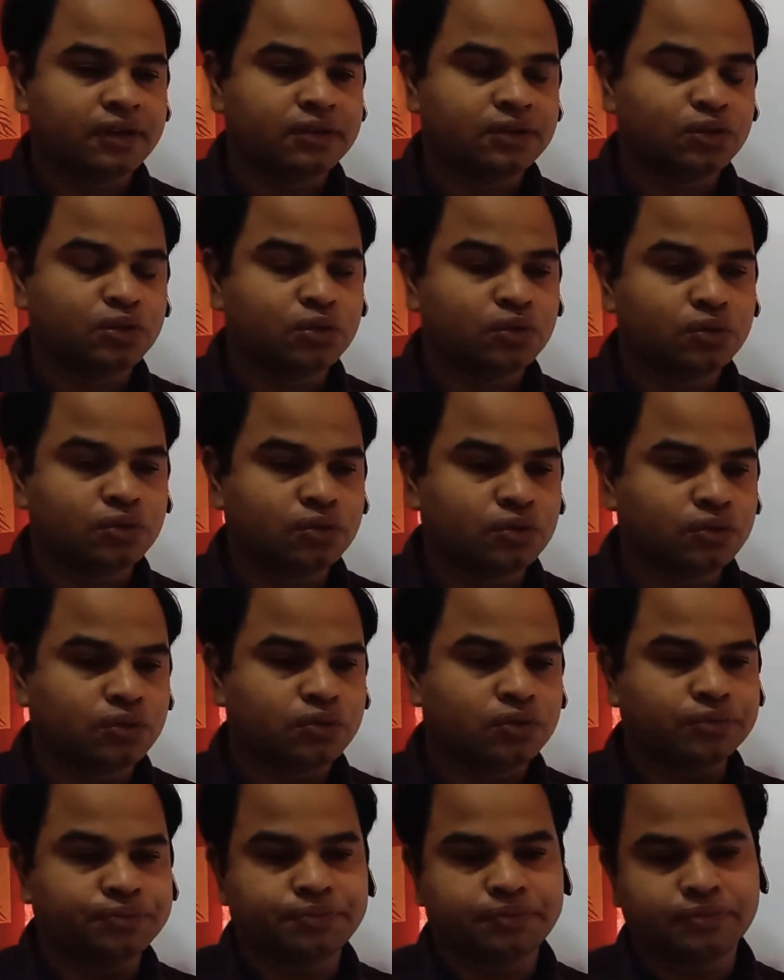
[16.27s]

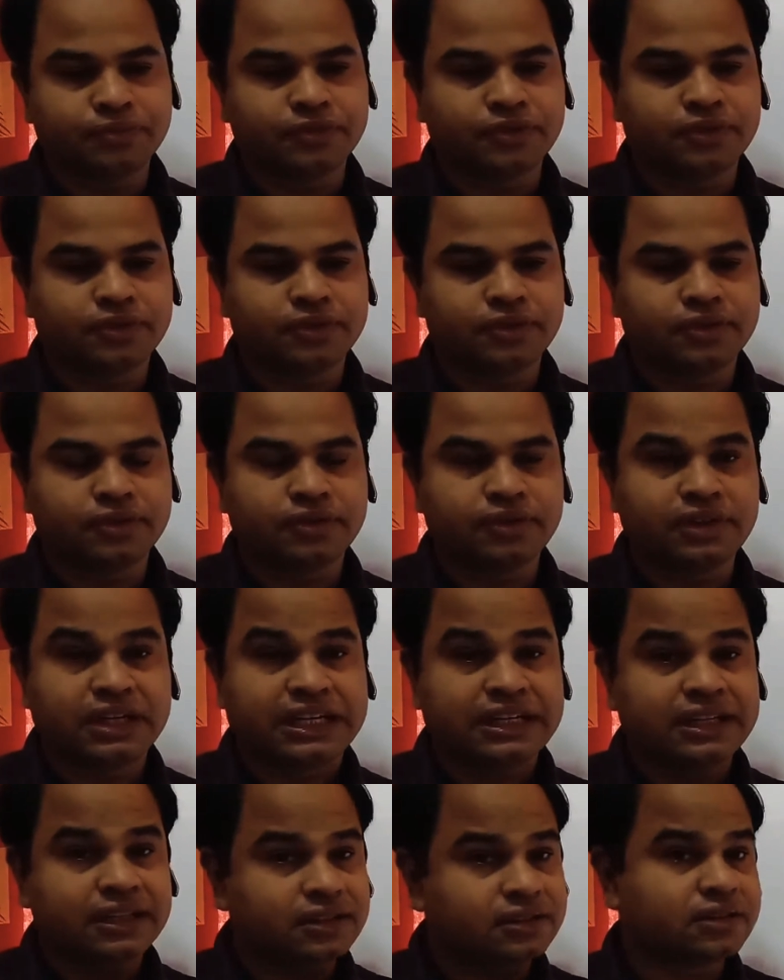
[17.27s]
So let
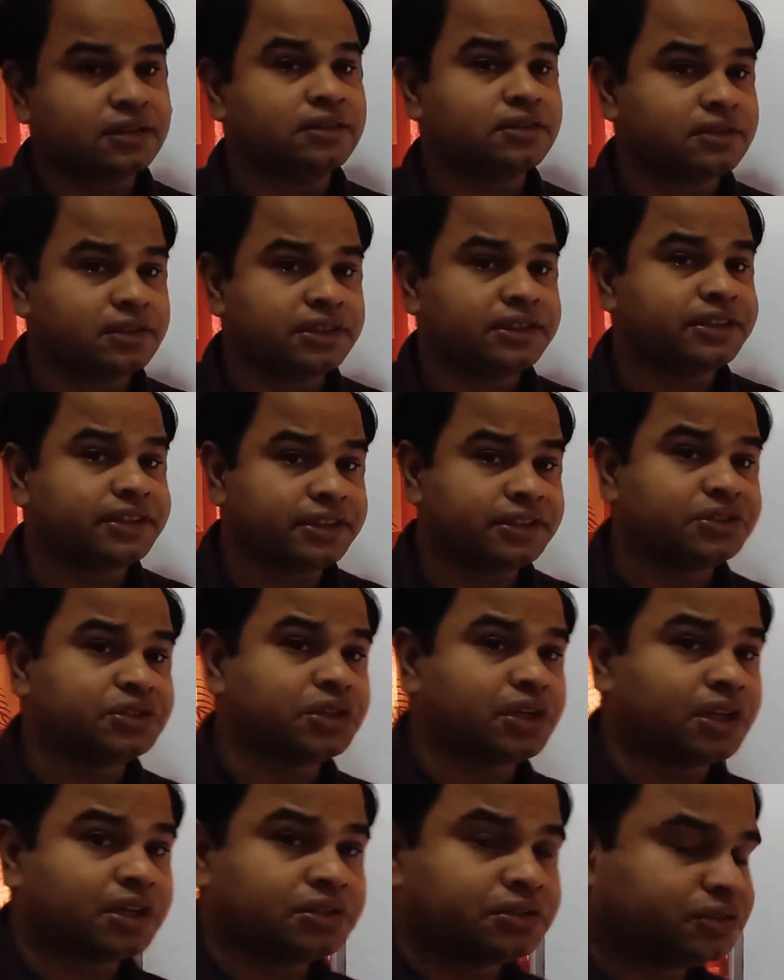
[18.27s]
us consider a
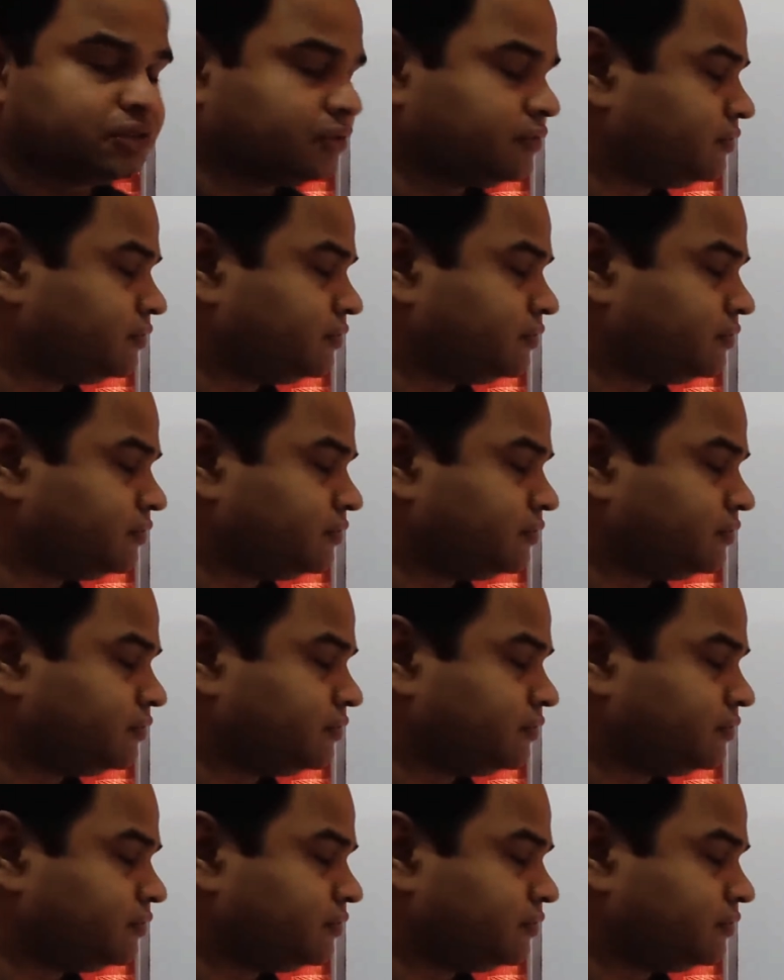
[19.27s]
charge.